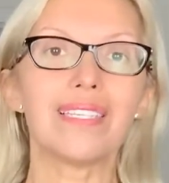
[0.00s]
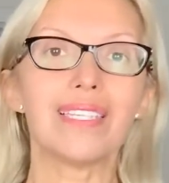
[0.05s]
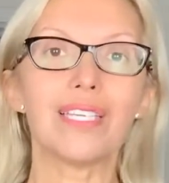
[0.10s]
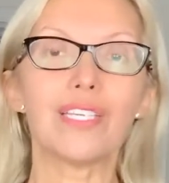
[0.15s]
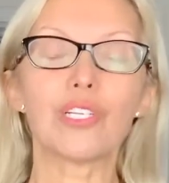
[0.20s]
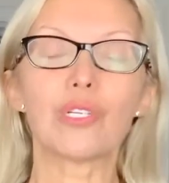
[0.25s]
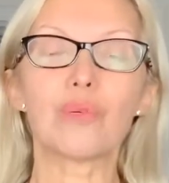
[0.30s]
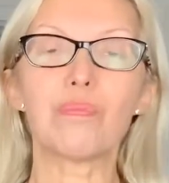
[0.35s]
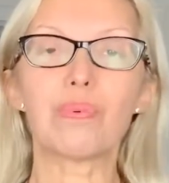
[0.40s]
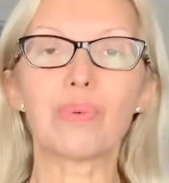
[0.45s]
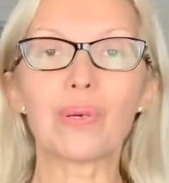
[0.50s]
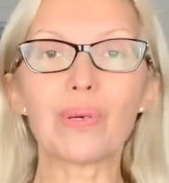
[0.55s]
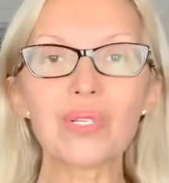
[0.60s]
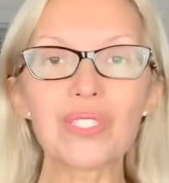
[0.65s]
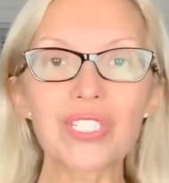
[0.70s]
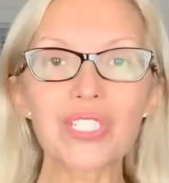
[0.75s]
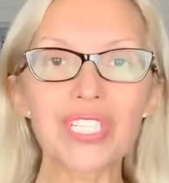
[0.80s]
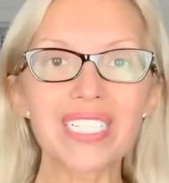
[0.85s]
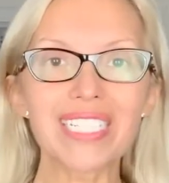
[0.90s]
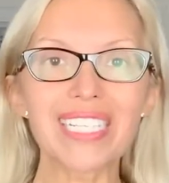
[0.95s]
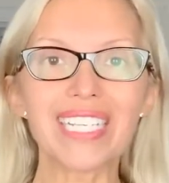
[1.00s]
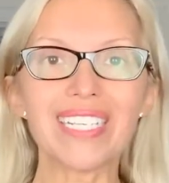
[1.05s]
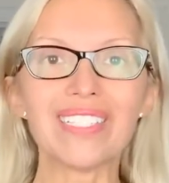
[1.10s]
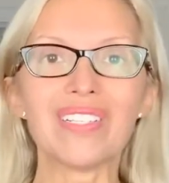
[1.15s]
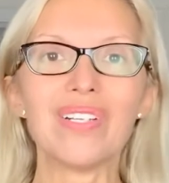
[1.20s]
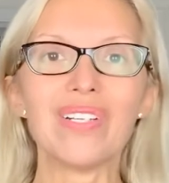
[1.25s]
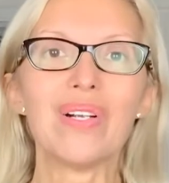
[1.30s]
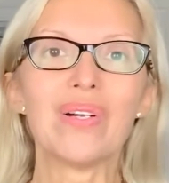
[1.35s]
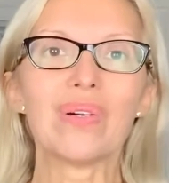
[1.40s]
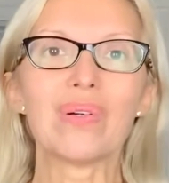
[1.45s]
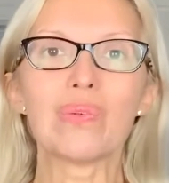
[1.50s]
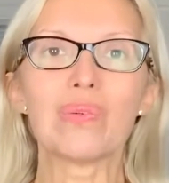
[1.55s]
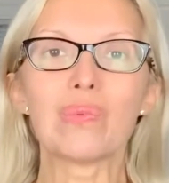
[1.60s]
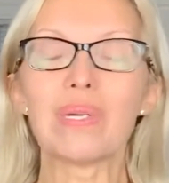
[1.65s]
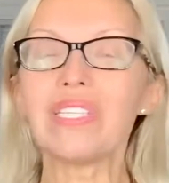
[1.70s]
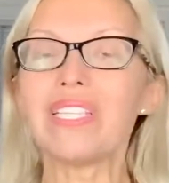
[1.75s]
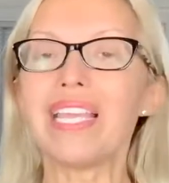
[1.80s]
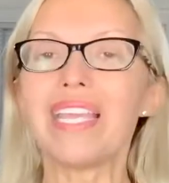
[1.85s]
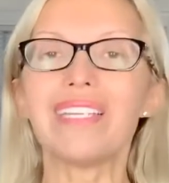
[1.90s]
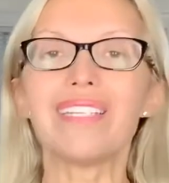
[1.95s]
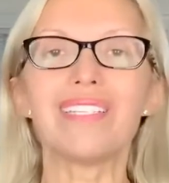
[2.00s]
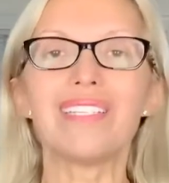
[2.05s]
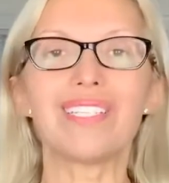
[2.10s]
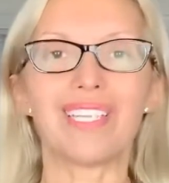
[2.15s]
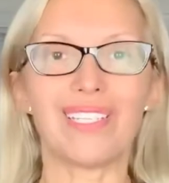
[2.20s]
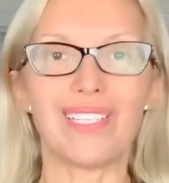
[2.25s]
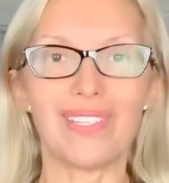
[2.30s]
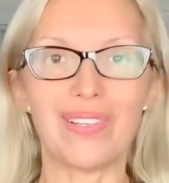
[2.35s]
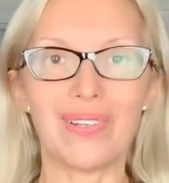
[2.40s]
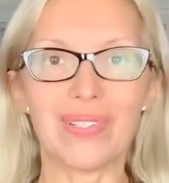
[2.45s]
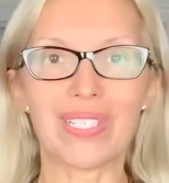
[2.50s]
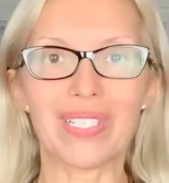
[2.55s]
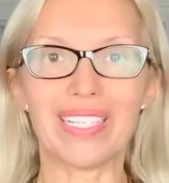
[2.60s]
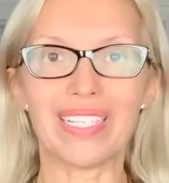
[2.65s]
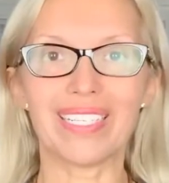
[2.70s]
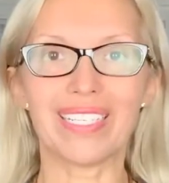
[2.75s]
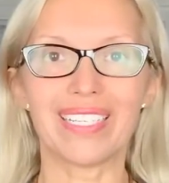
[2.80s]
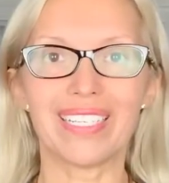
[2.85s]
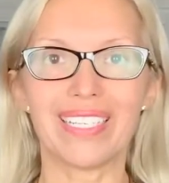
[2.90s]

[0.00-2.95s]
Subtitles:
that you're purchasing related to yoga?